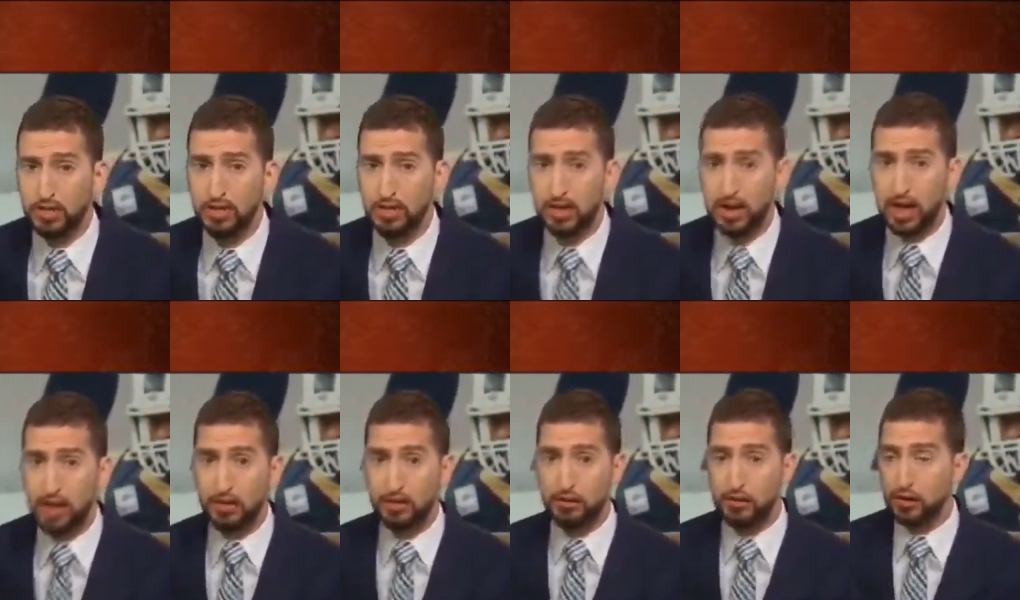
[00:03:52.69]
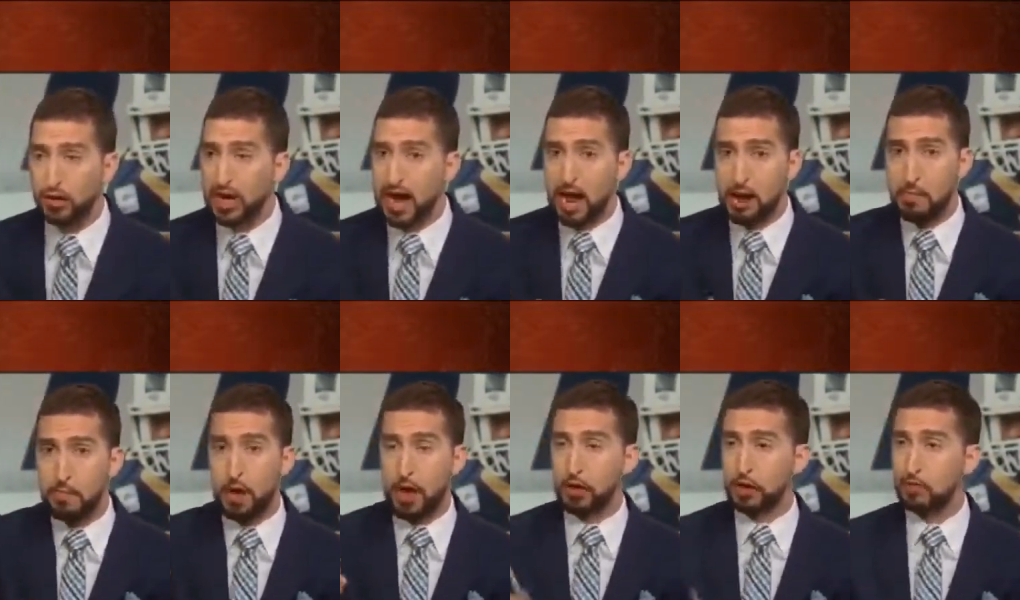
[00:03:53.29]
Mm -hmm. And your guy
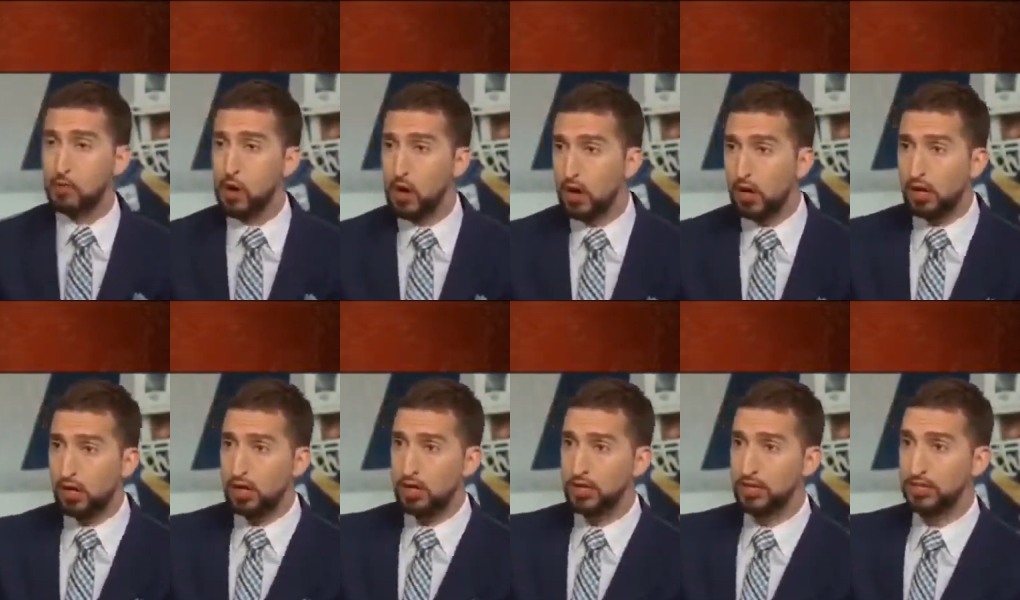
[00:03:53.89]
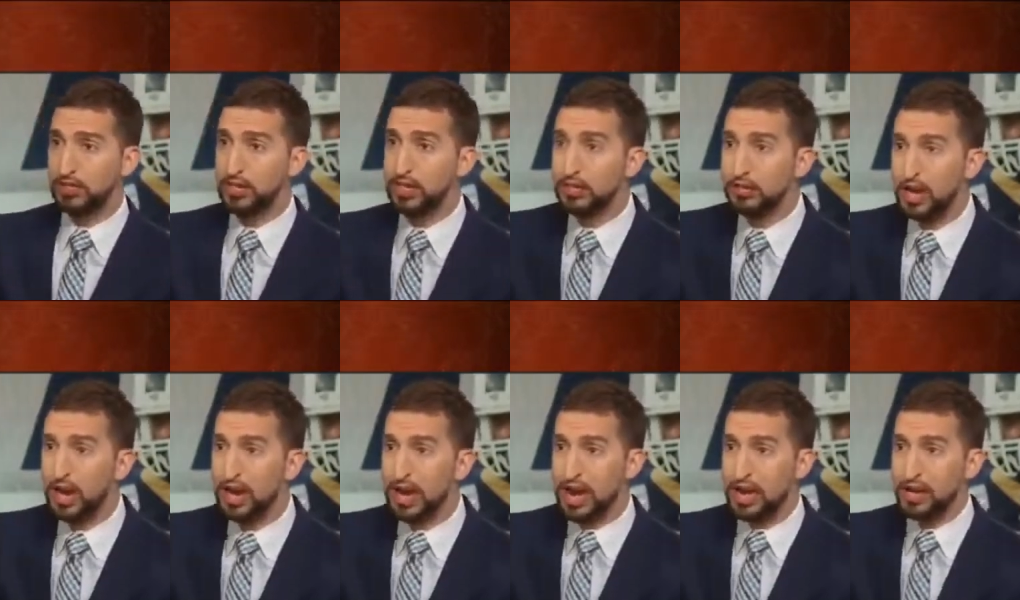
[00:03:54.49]
Butterball,
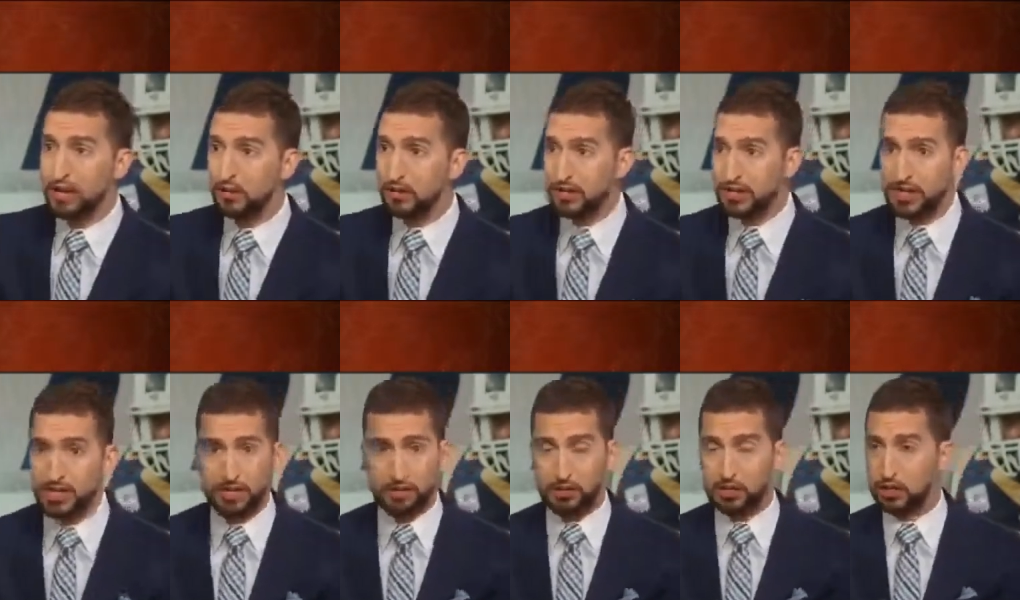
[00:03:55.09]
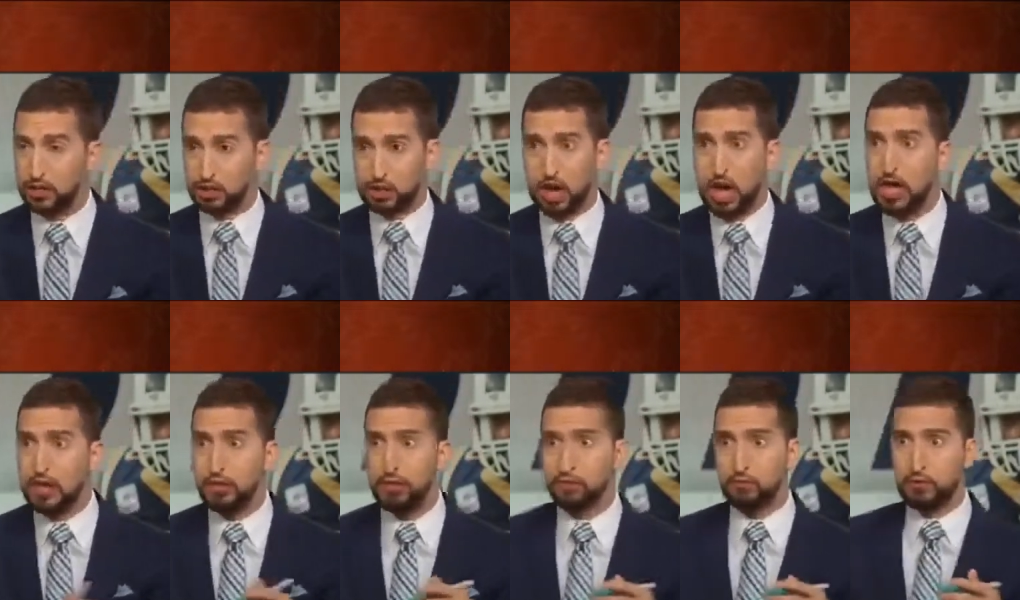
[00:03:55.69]
CJ Anderson, is just
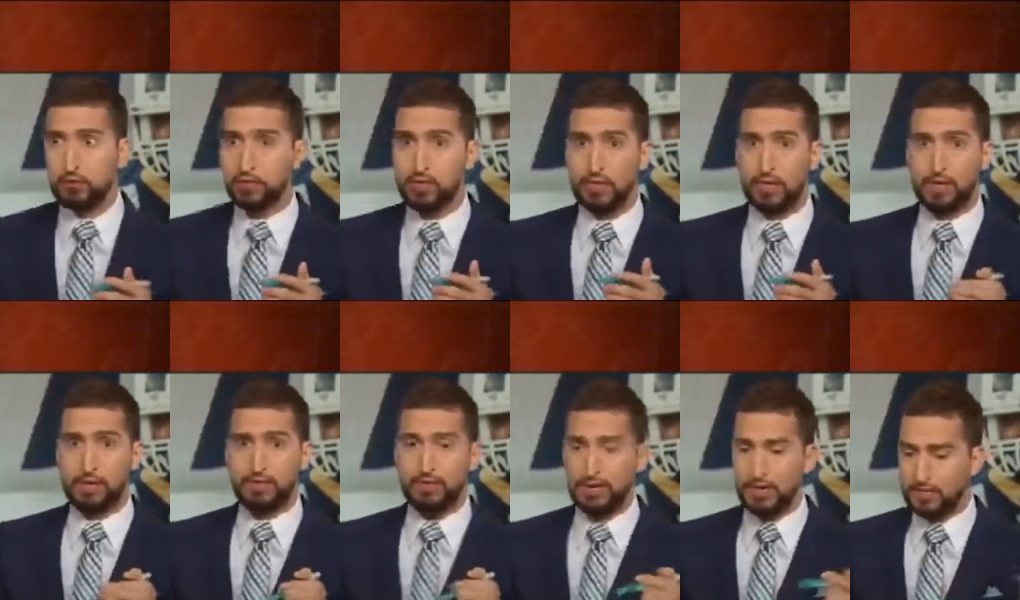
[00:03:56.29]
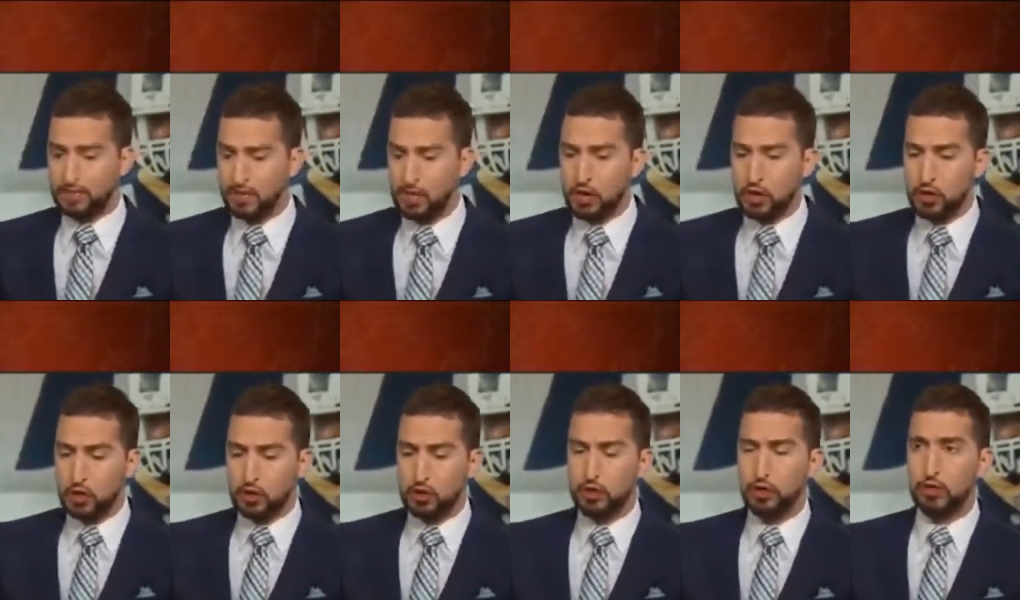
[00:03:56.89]
cutting through the defense. Yeah, he
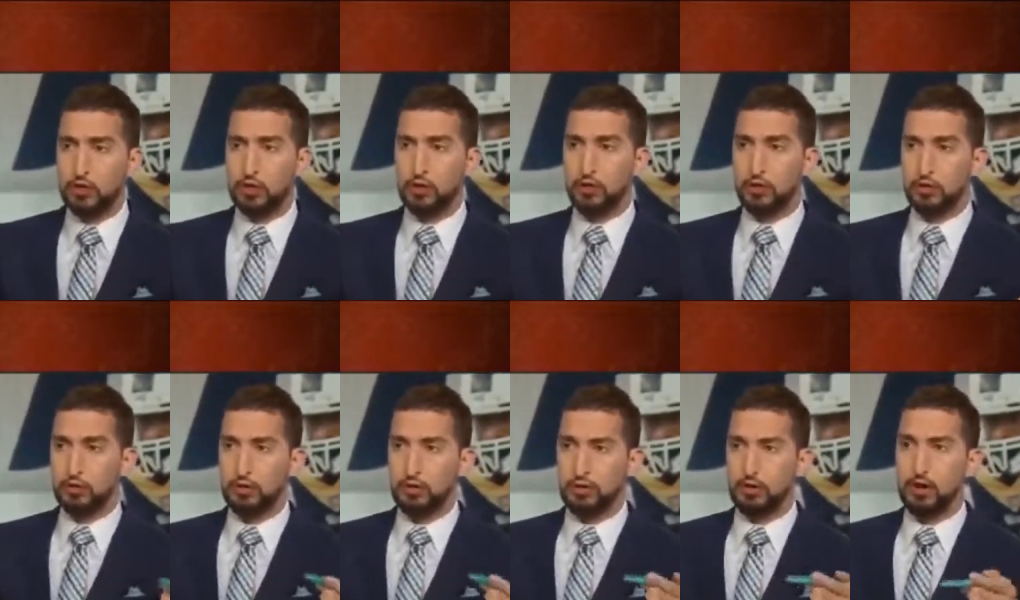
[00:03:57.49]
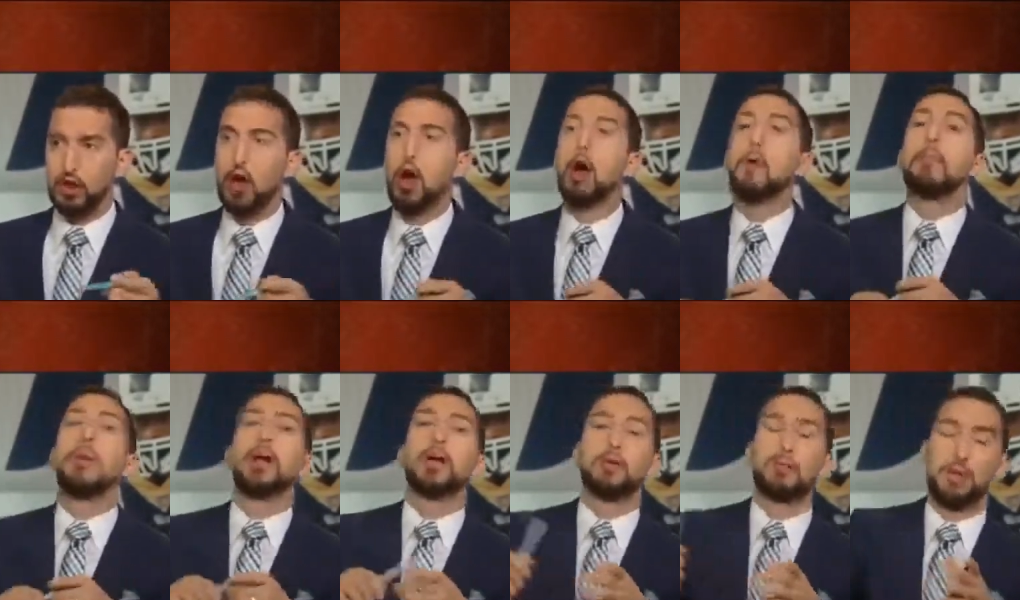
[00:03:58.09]
likes to be called Butterbean. Oh,
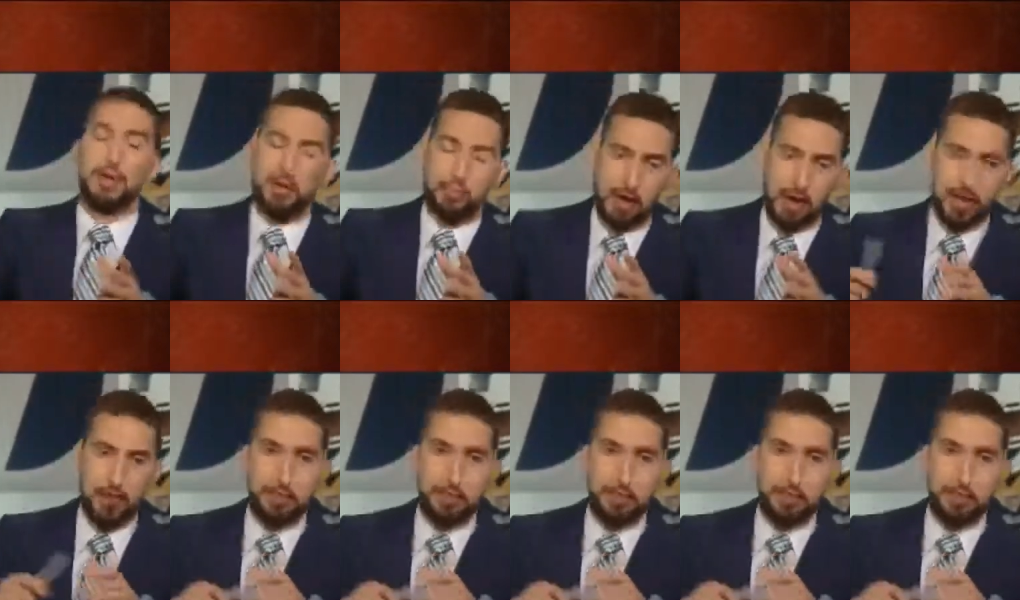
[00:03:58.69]
Butterbean, my